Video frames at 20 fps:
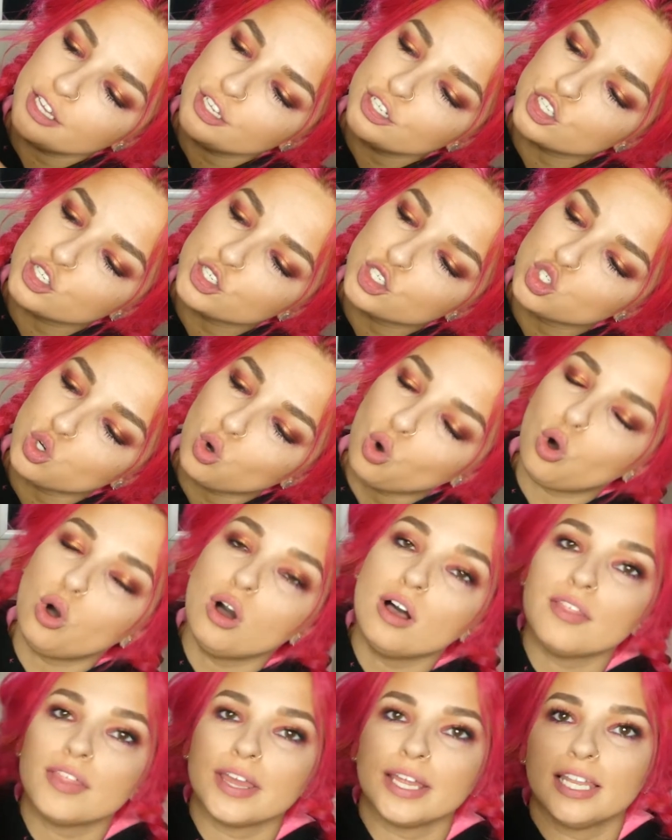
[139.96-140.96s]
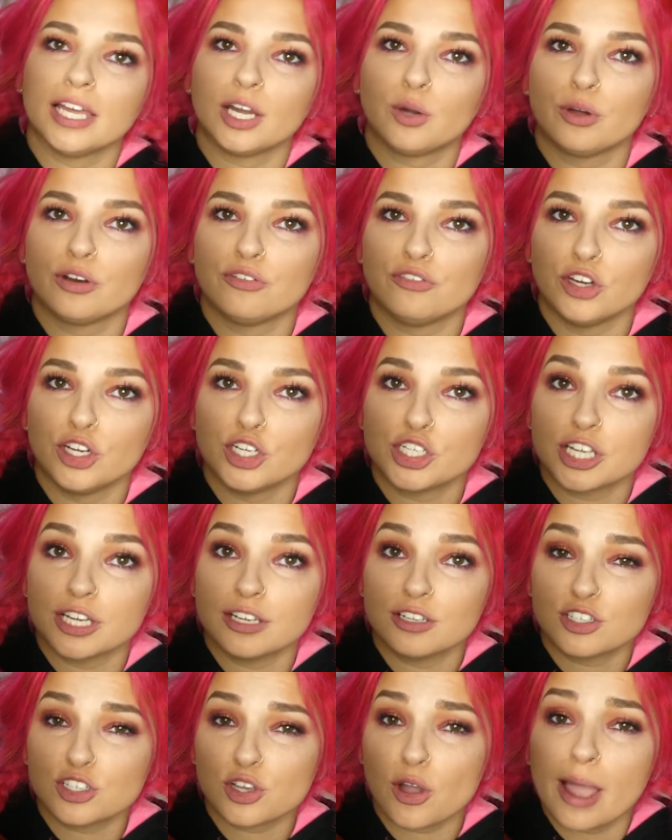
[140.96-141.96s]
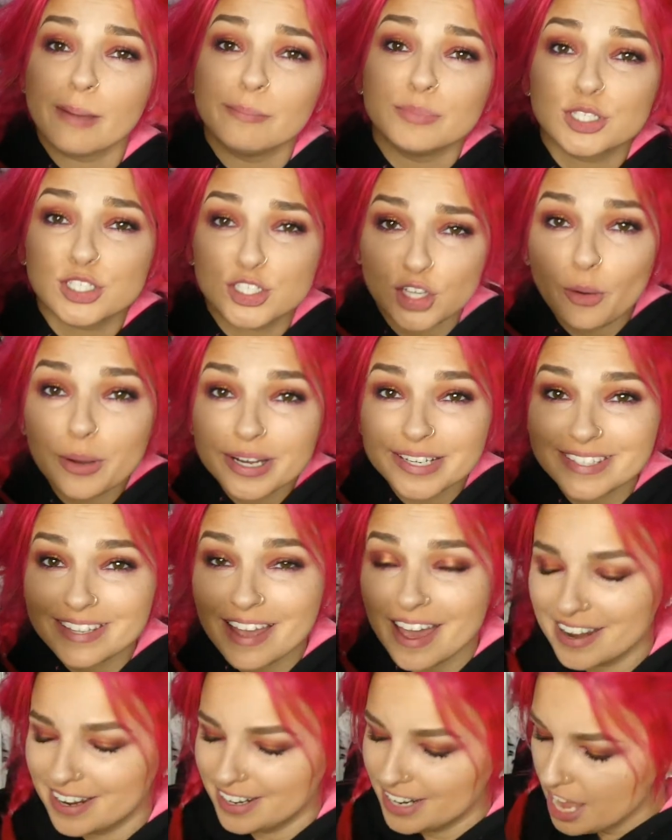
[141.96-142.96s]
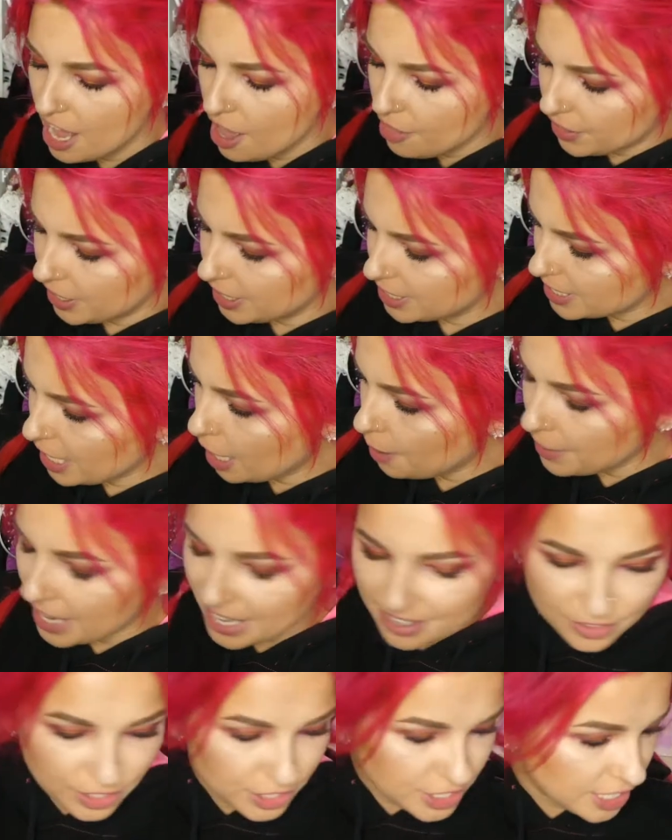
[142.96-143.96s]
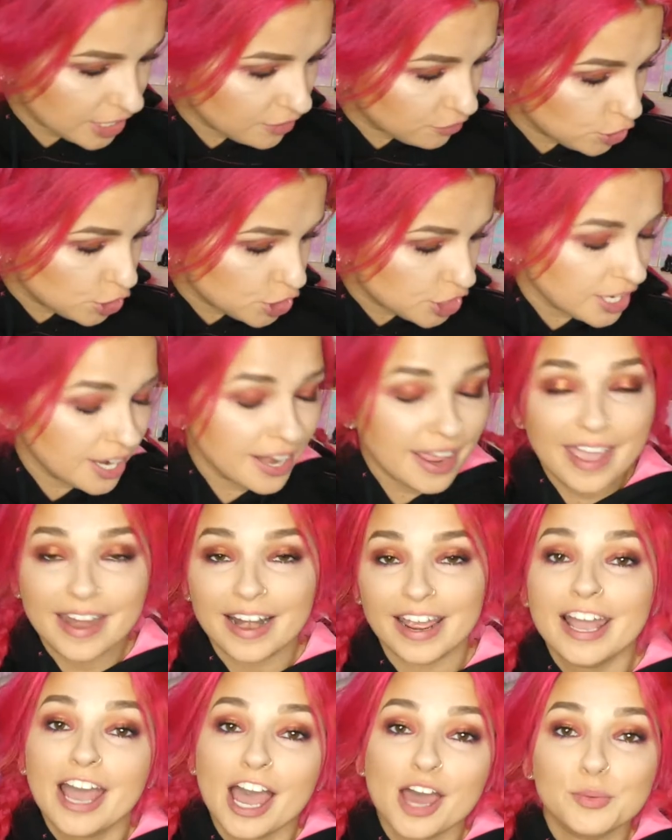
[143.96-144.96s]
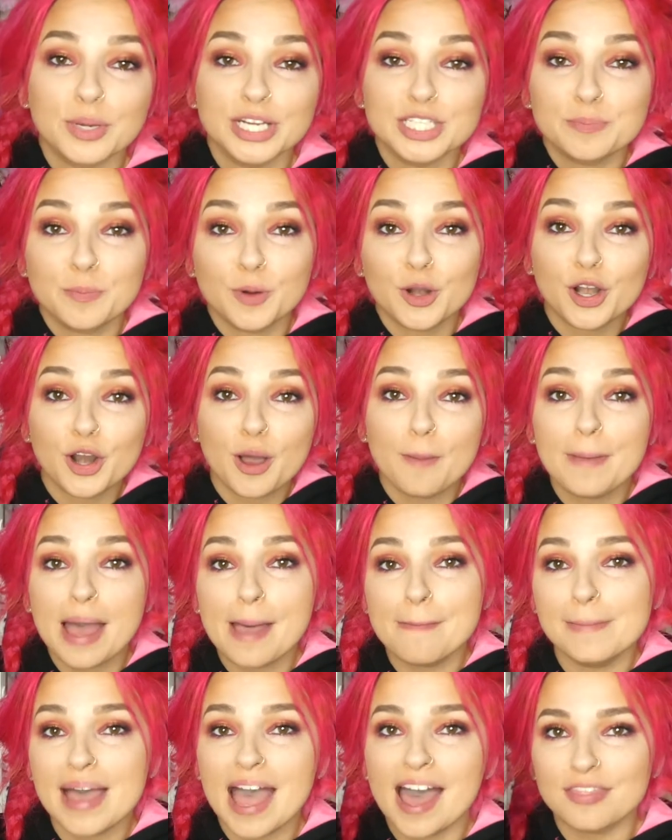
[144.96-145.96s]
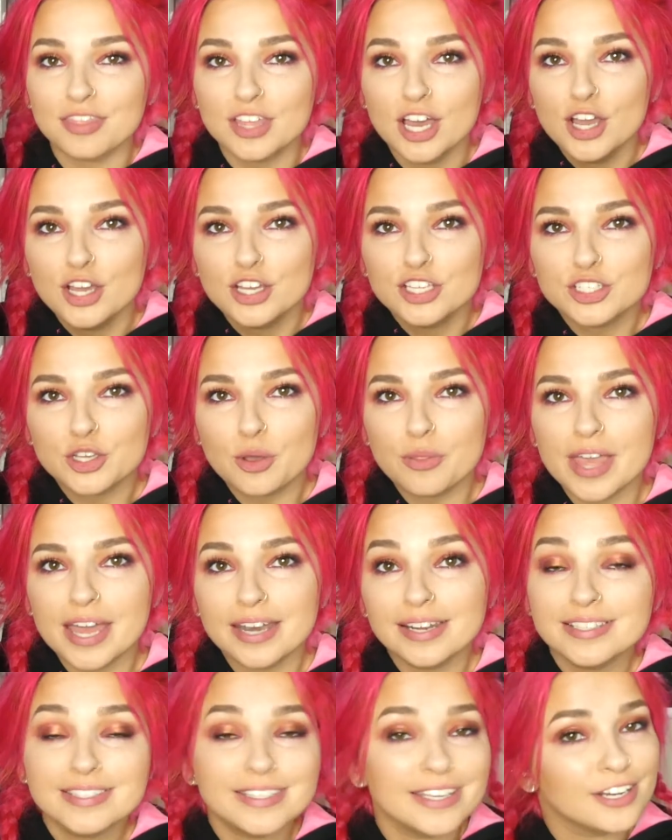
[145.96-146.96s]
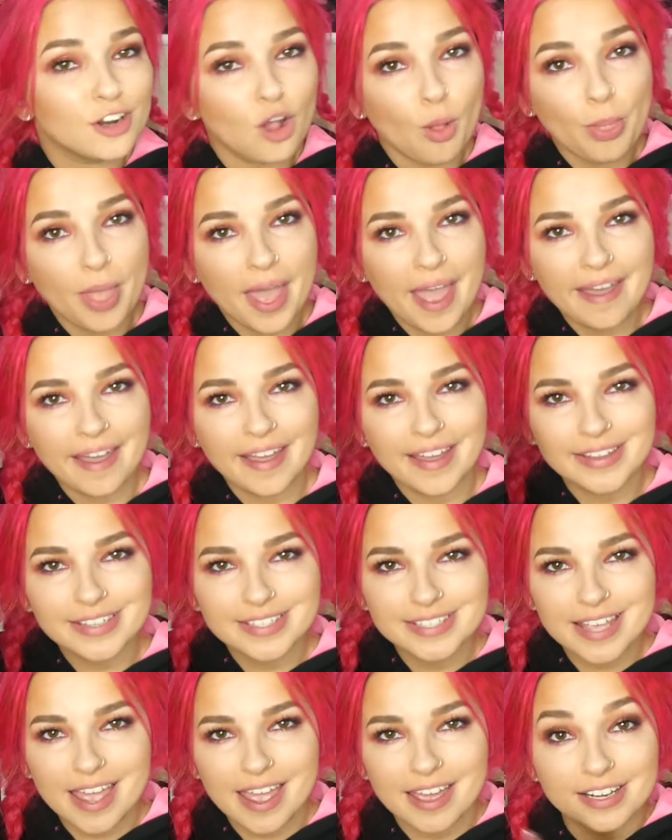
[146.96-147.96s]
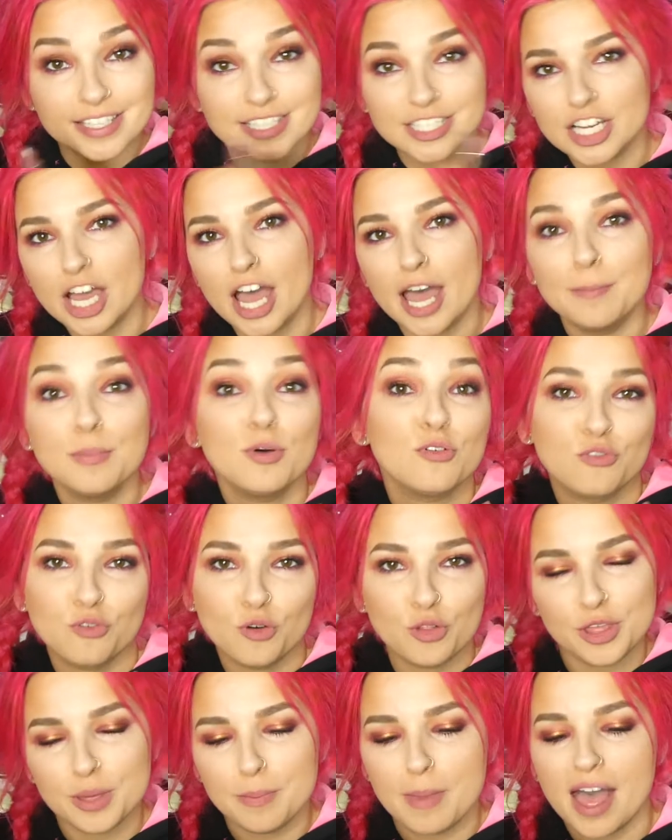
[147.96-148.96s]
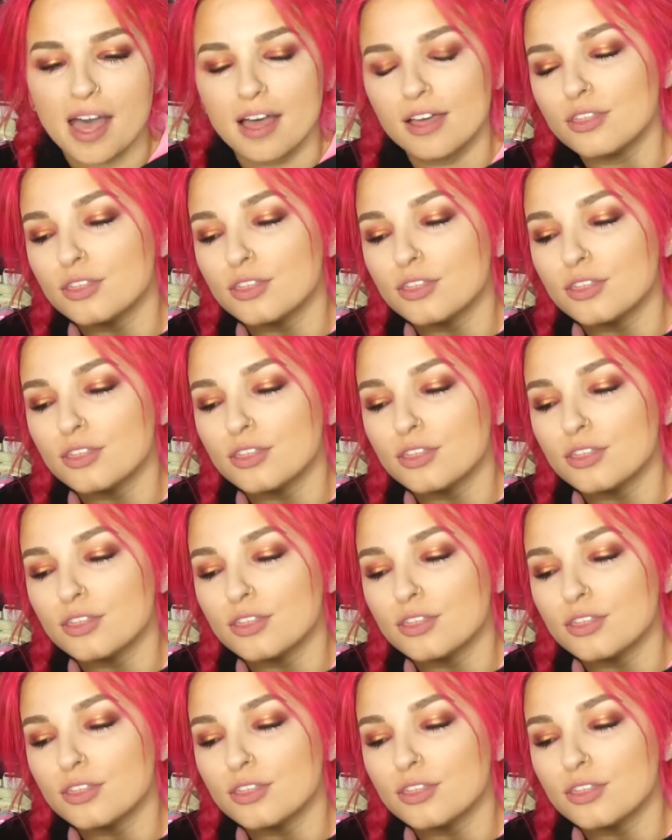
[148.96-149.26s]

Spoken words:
adore the liquid version, so I'm so excited that it's come out in the stick version, and I can't wait to put it on my mouth. So that is it on the hands, and it's time for the mouth.